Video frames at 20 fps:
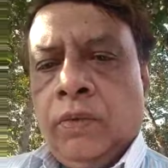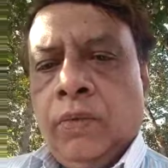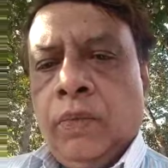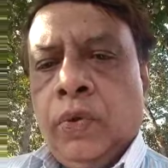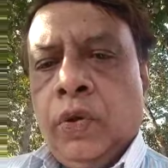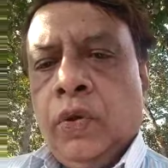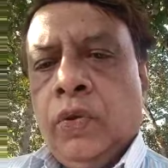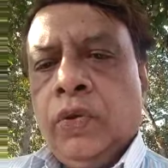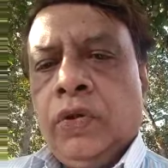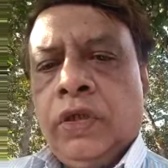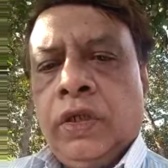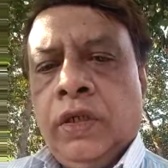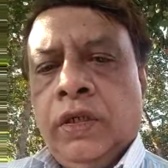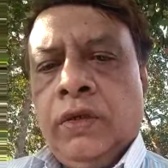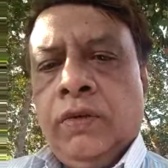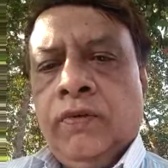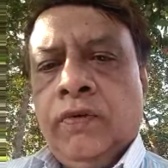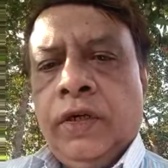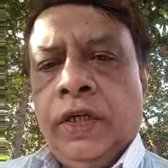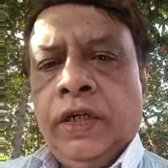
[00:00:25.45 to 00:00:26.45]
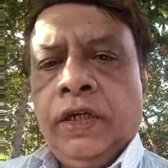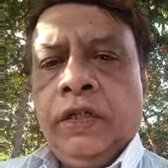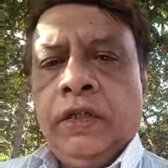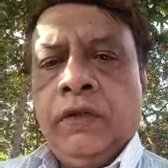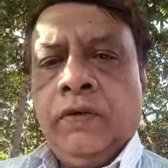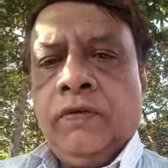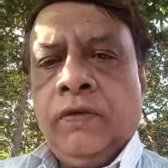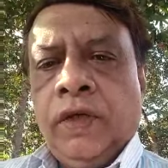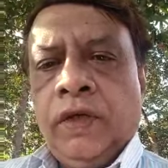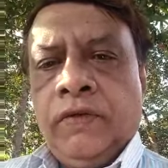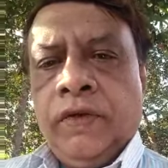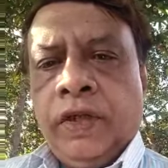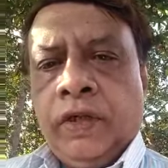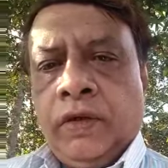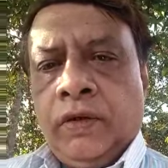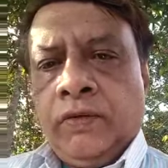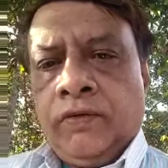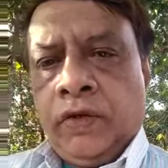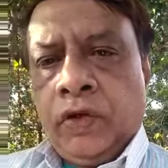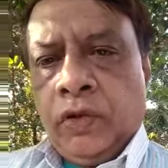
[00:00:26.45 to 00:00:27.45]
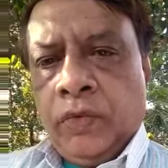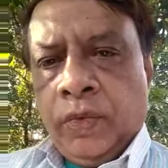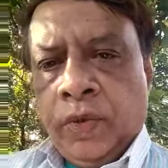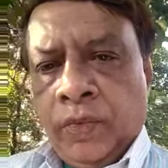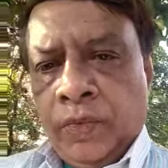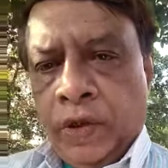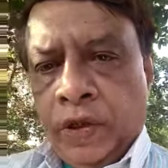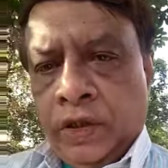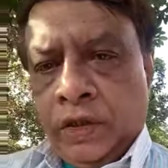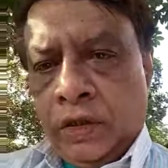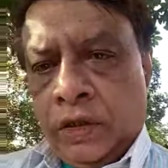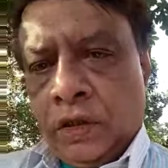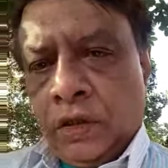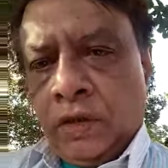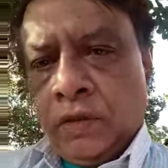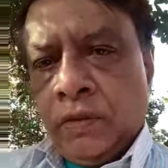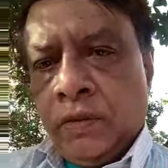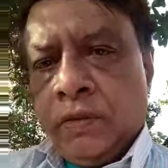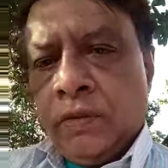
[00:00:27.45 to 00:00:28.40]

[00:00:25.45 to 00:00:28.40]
pollutant ways of living of human beings